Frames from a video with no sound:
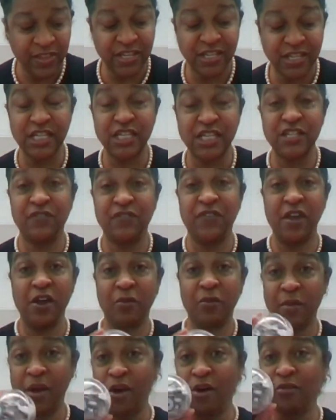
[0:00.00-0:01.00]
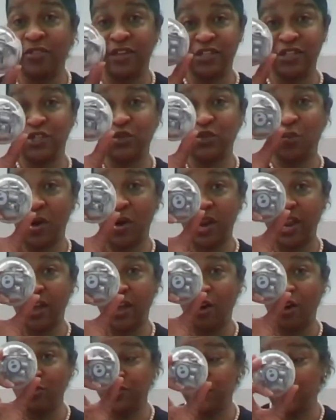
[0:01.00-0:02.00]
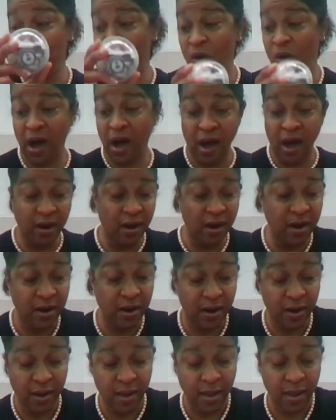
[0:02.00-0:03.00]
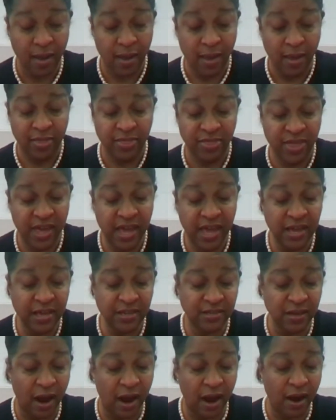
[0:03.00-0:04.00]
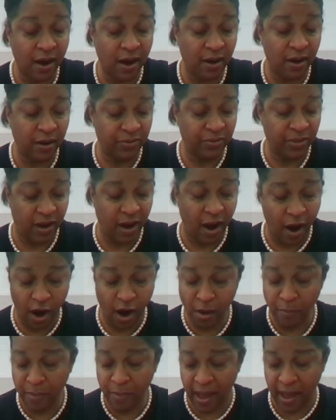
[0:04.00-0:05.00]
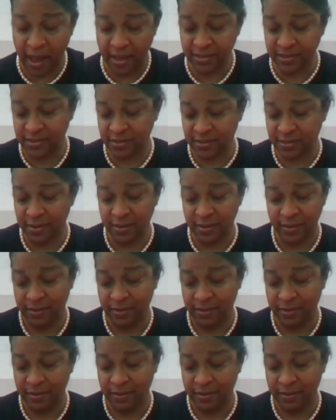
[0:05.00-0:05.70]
This is Sphero, this is the one that goes in water. These are the car bots.